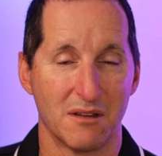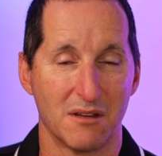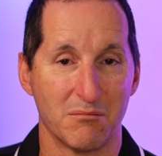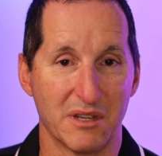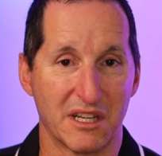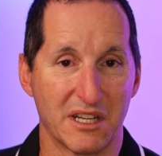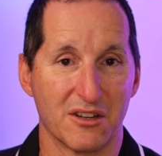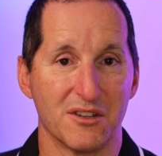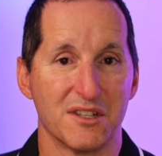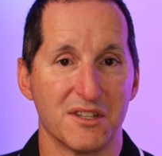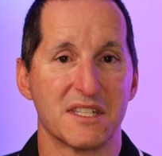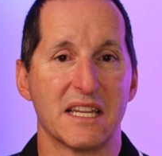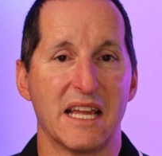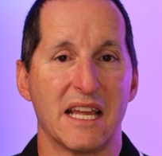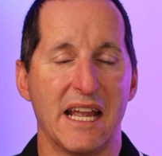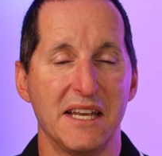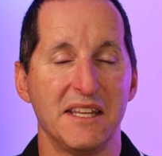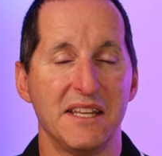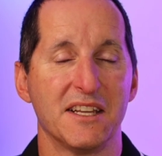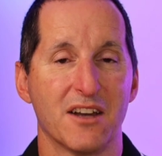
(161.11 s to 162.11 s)
because
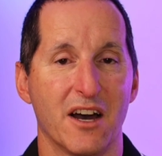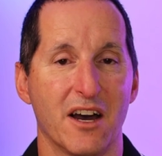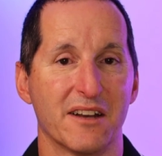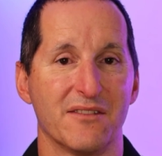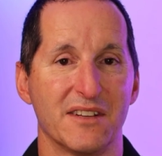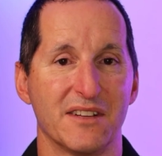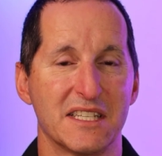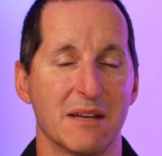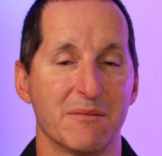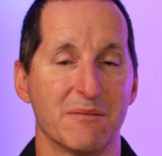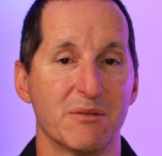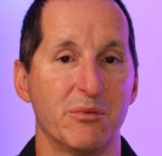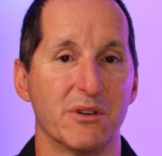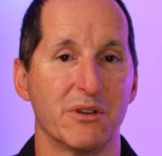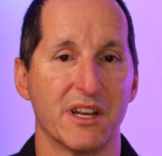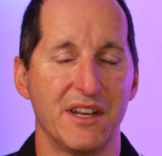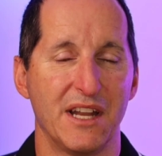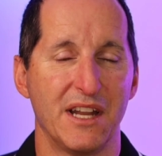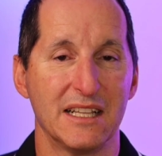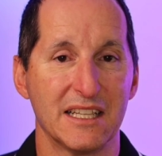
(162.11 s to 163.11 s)
any kind of attempt to put
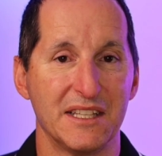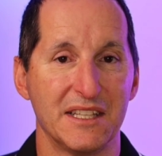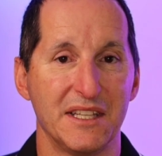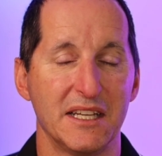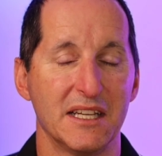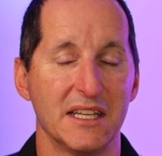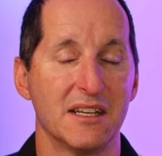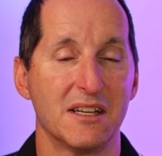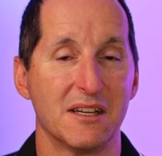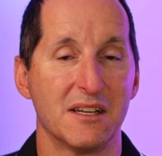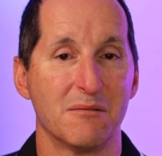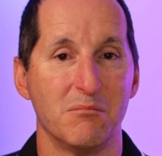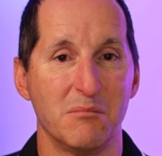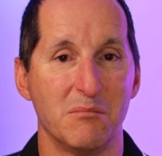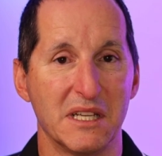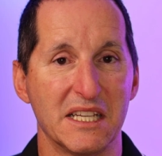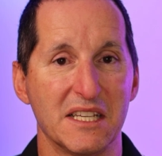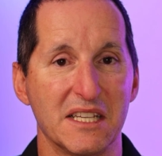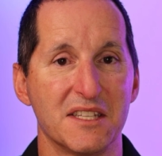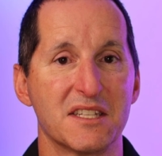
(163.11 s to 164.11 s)
a null in there
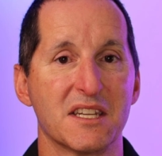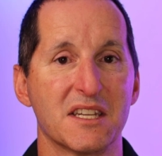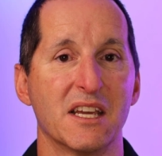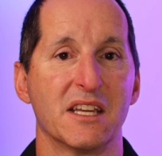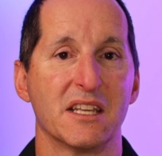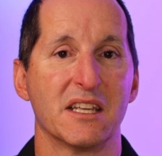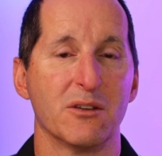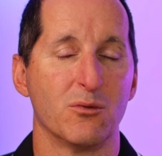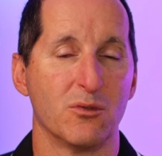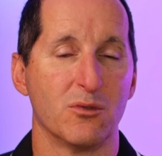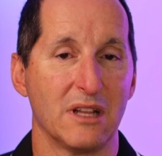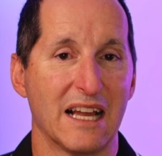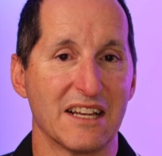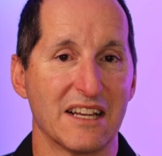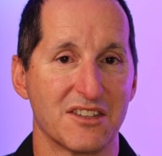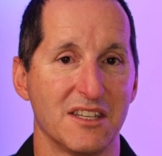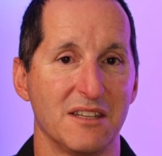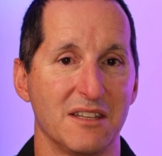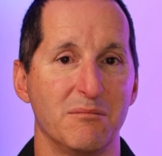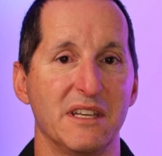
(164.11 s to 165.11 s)
means it will
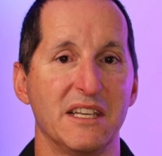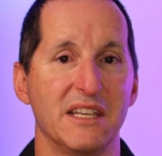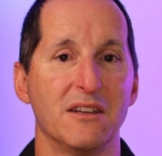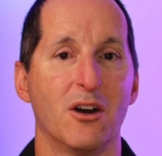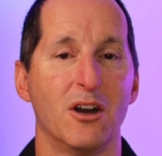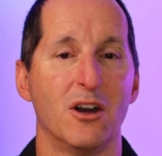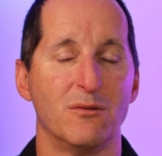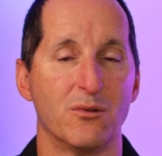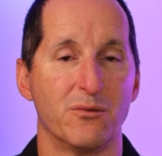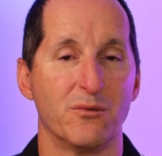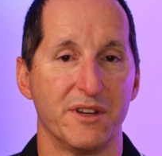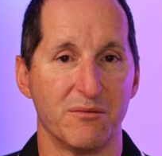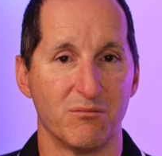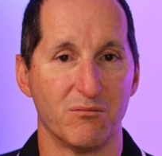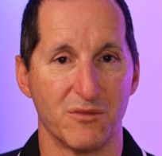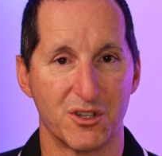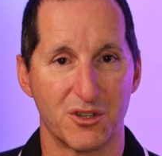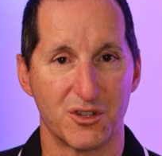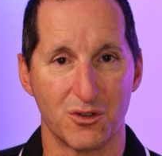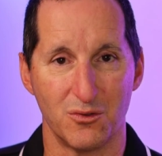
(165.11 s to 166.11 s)
actually be overridden
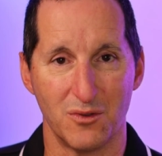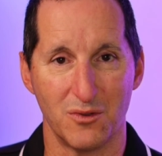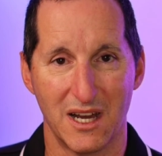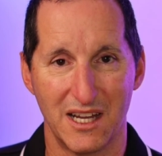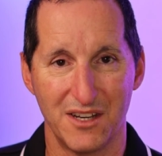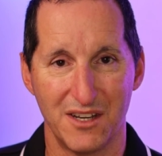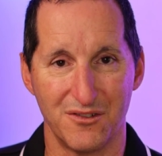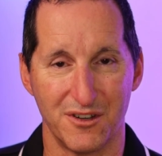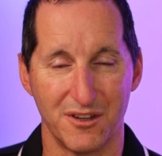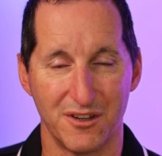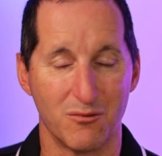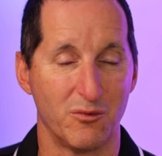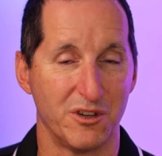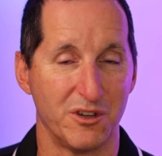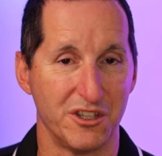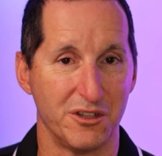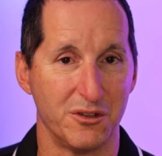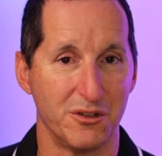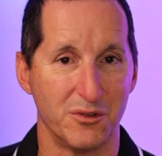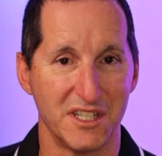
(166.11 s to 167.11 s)
with 200 when
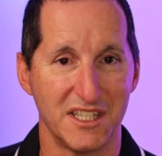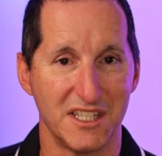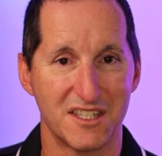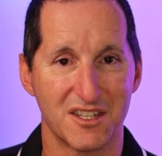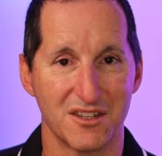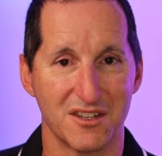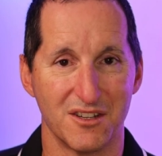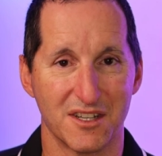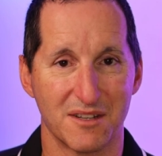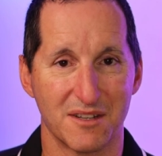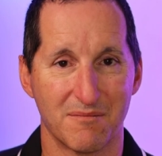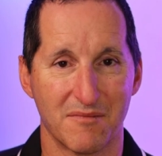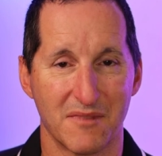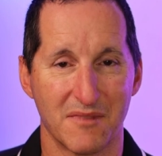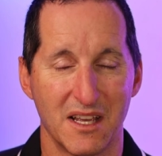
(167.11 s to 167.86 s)
you do an insert.